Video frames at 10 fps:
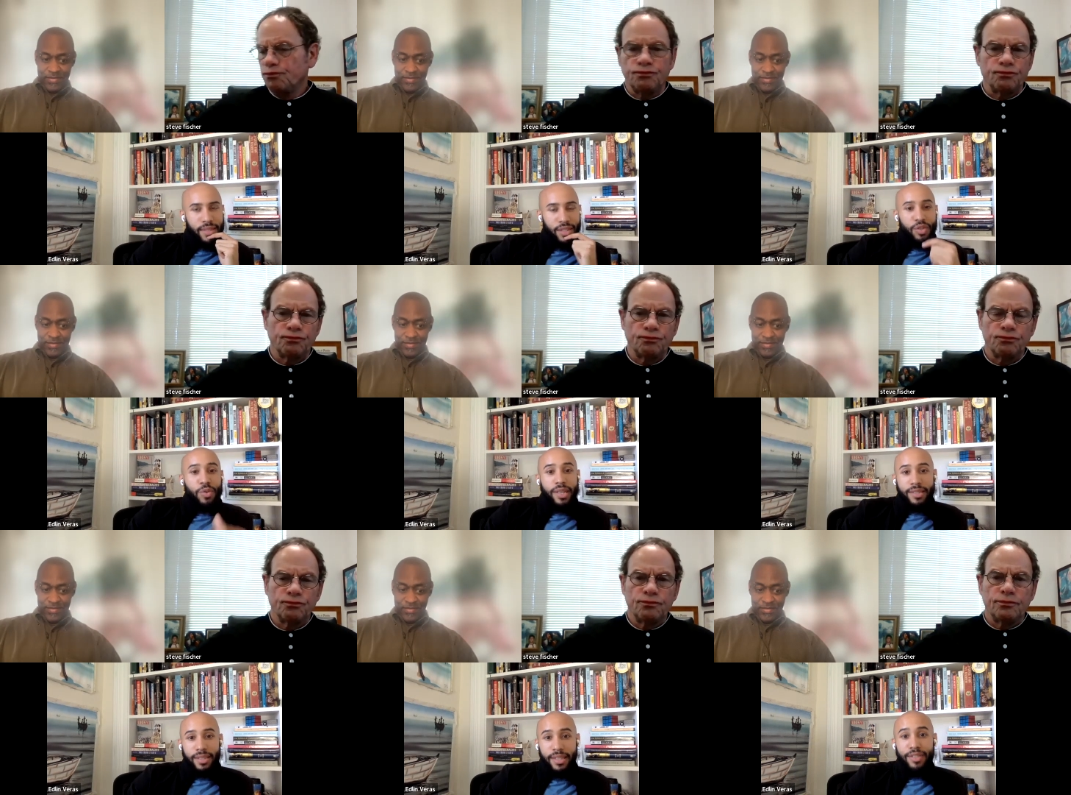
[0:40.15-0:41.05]
Speaker 1: the
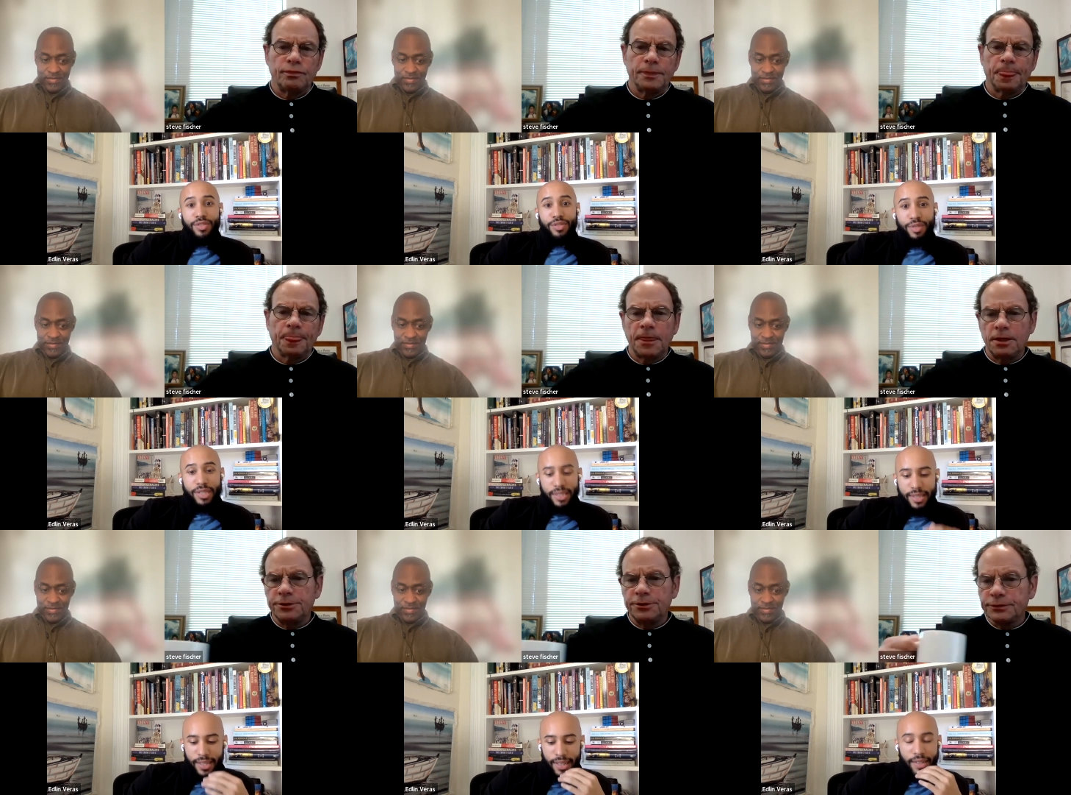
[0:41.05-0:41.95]
U.S.
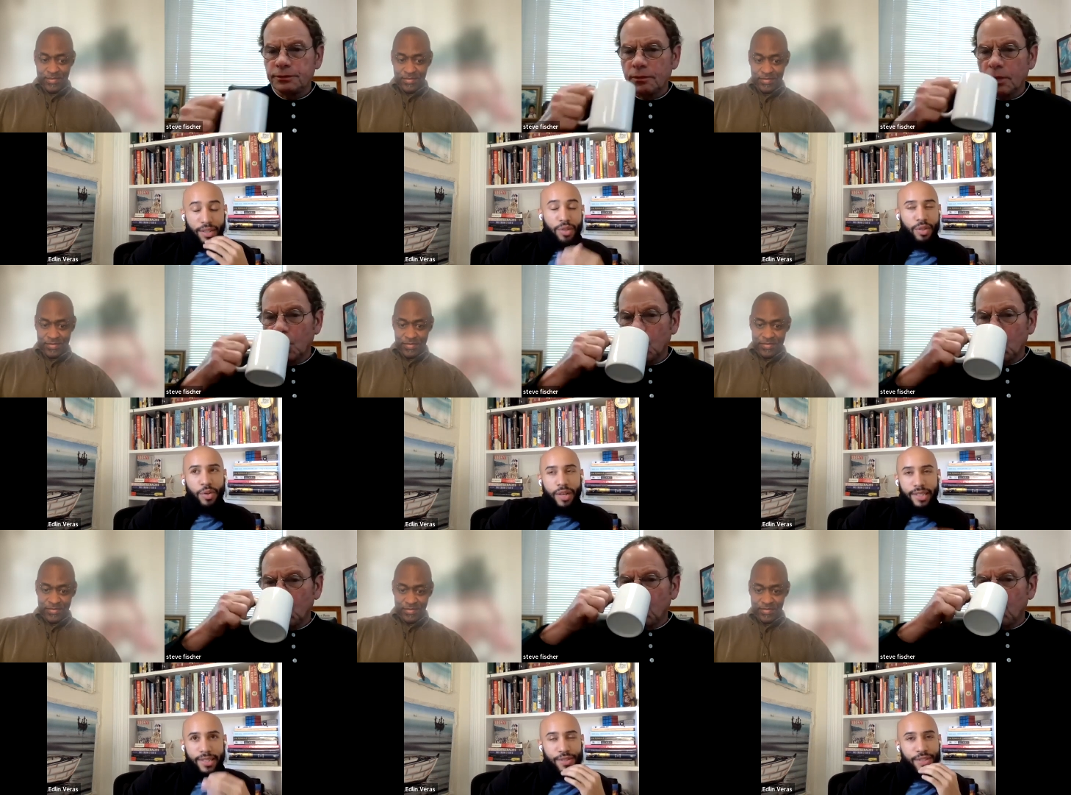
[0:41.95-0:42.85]
history, uh, U-
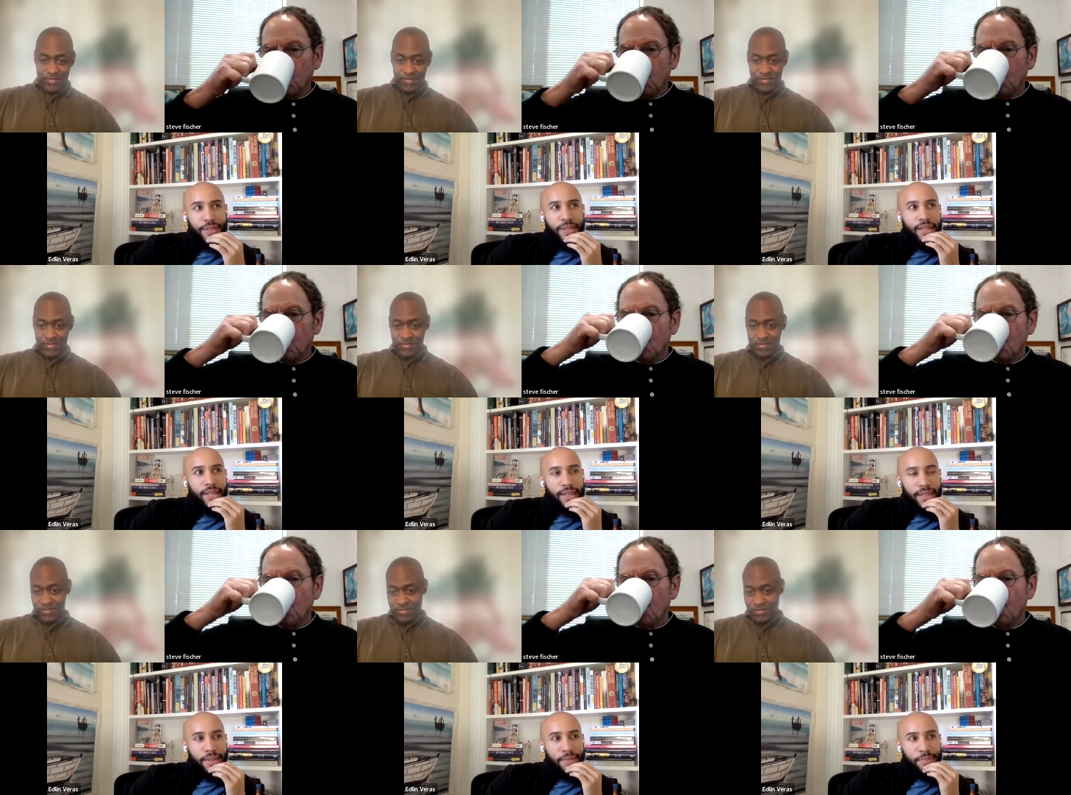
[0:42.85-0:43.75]
U.S. history
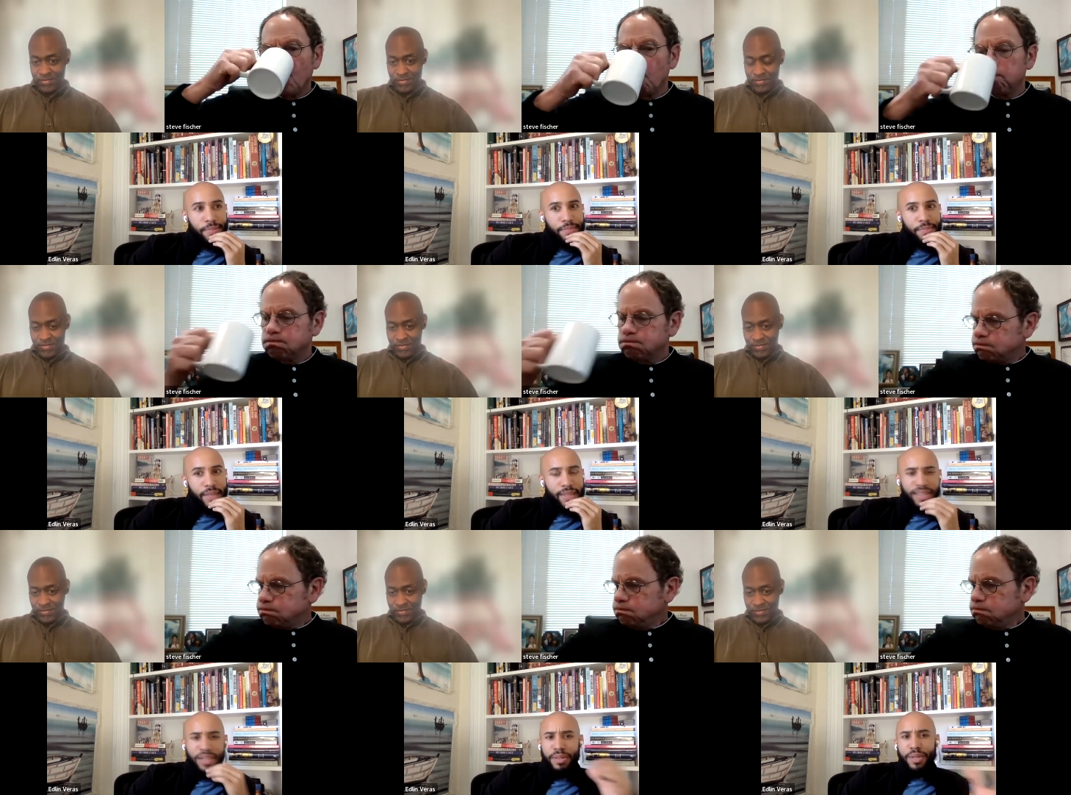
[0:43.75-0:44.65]
um,
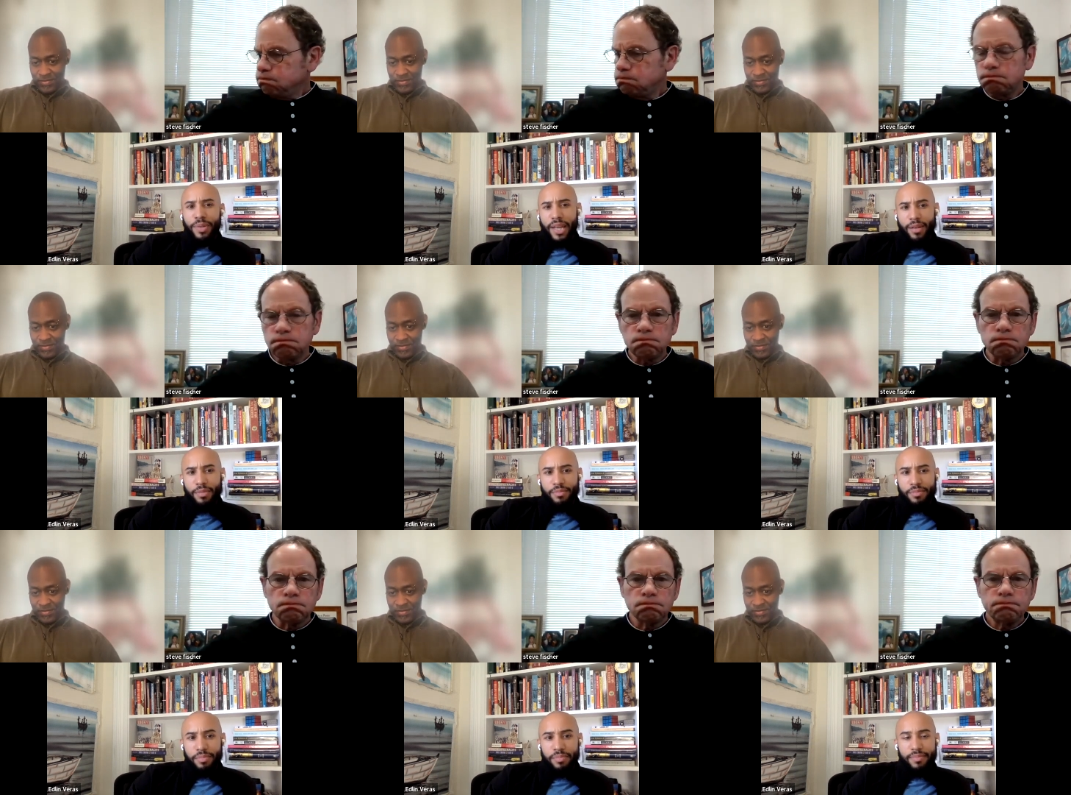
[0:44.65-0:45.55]
is incomplete without
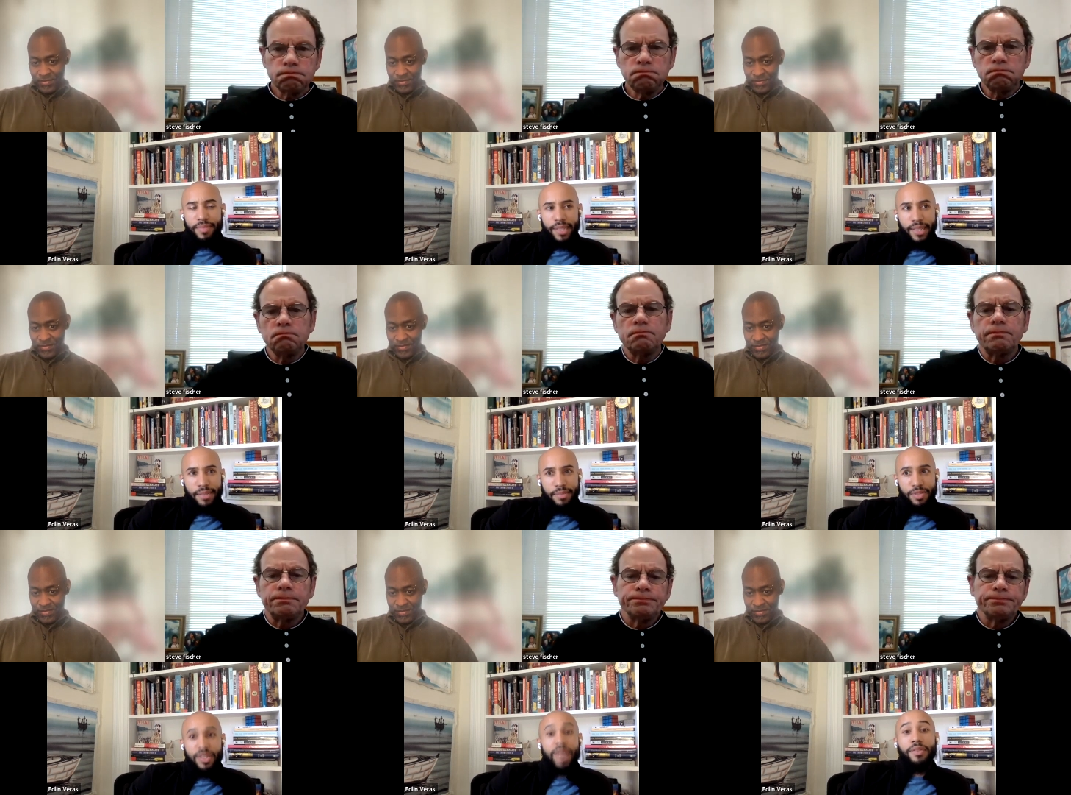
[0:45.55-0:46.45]
uh,
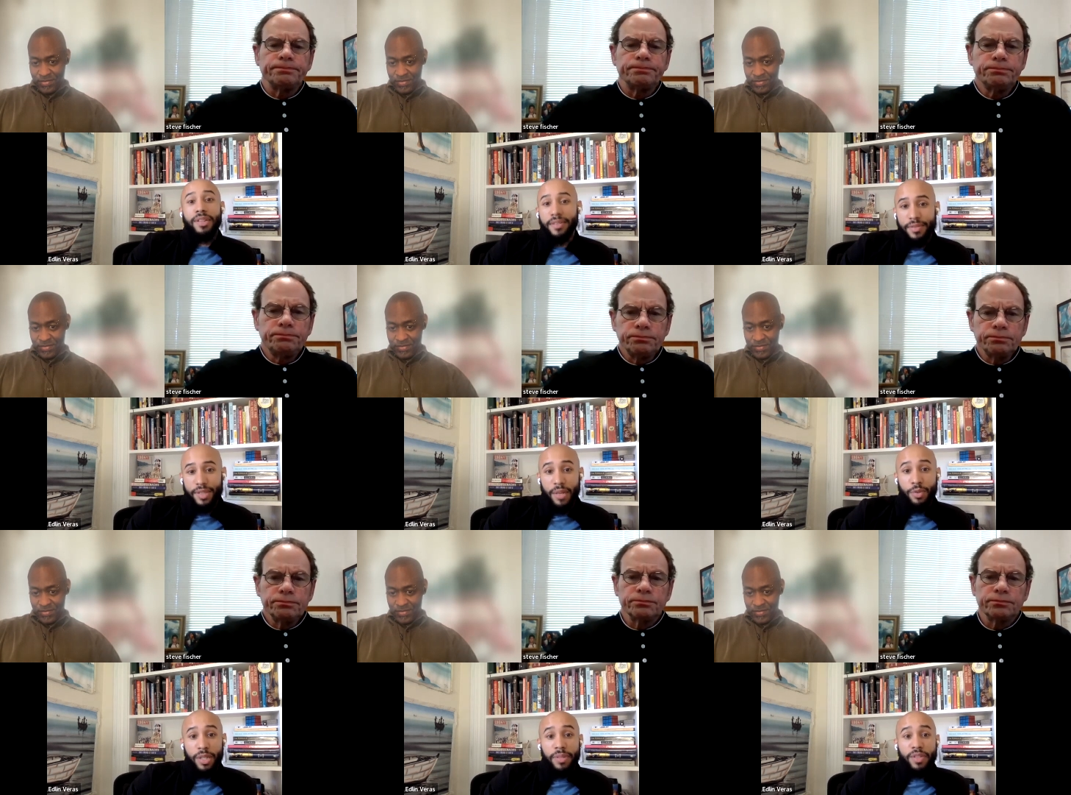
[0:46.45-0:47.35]
several of
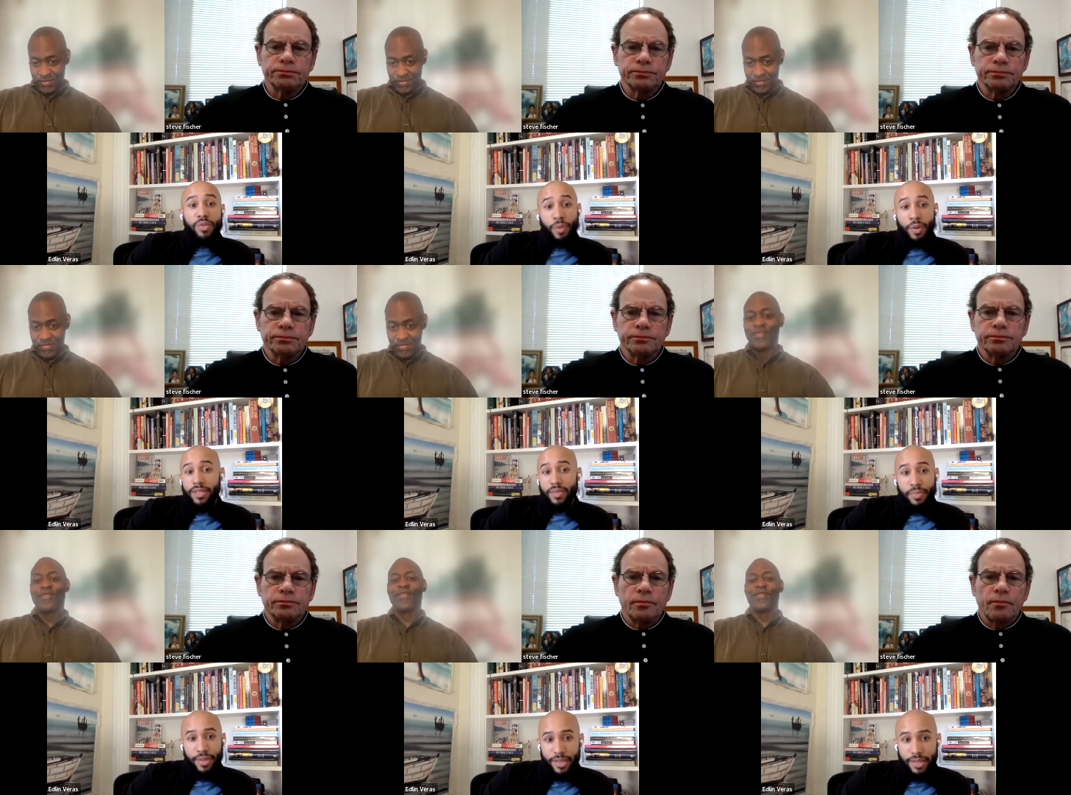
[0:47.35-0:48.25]
W.E.B. Du Bois's
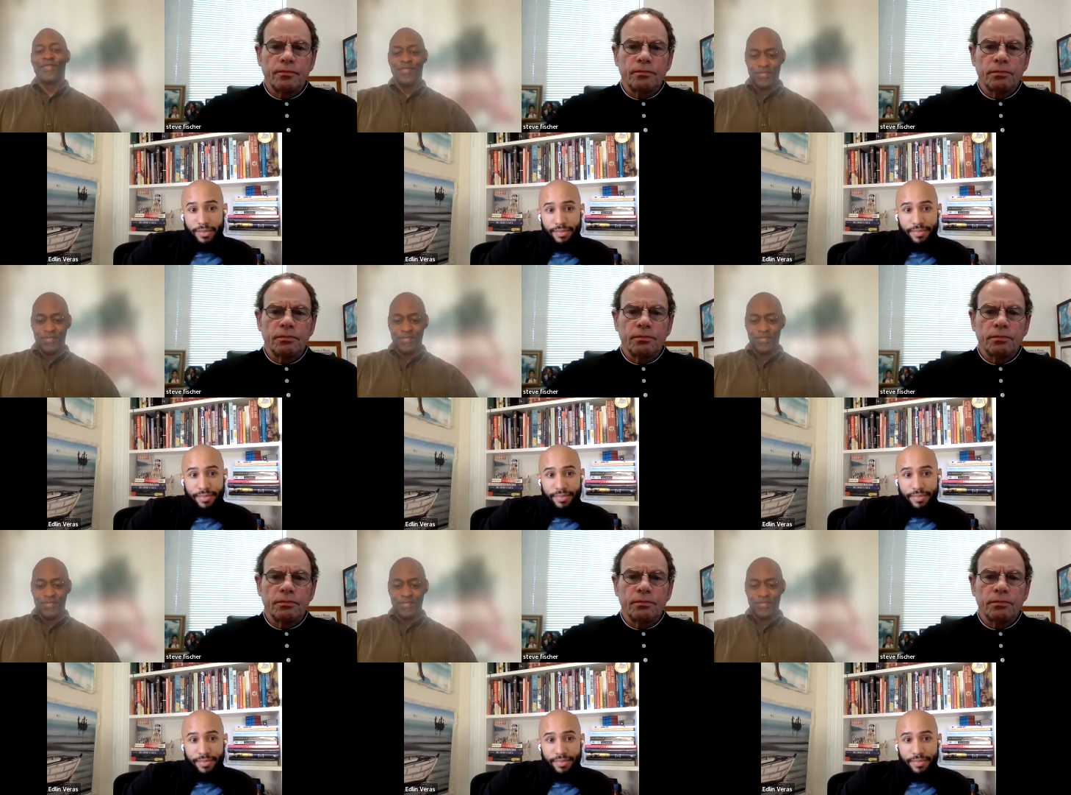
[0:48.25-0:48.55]
books.